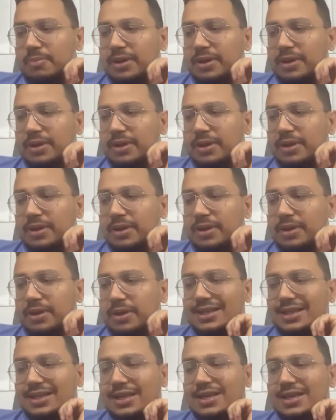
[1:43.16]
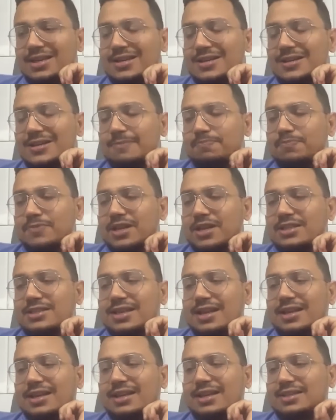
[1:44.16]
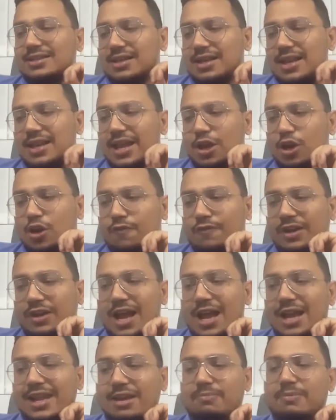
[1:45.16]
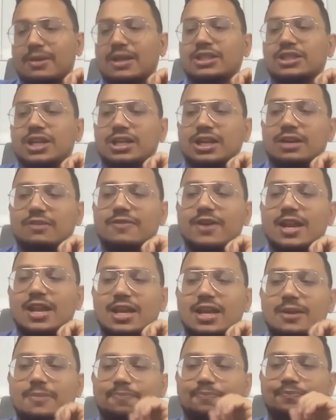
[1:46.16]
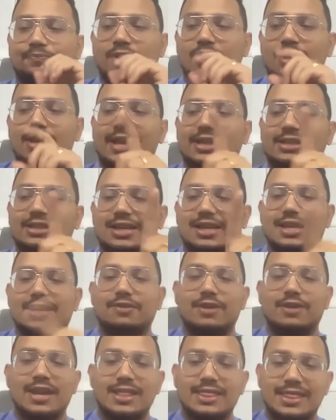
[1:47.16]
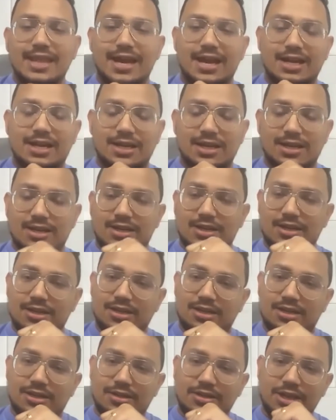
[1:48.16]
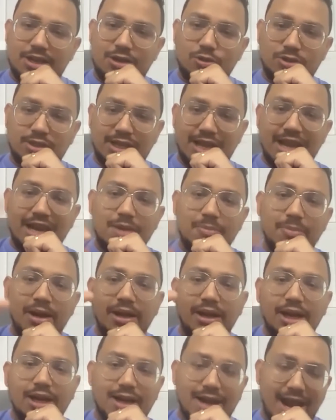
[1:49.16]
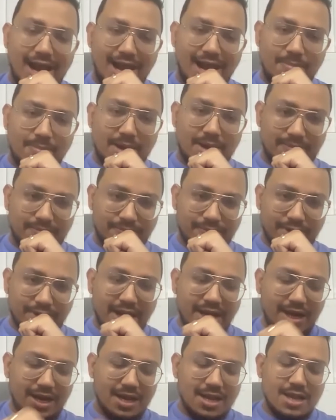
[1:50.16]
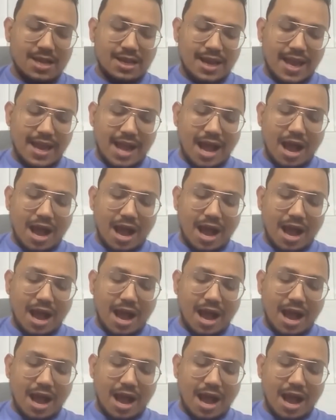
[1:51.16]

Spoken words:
because, basically it's like, Vitalik mentioned it very nicely in that, scalability trilemma, right? Like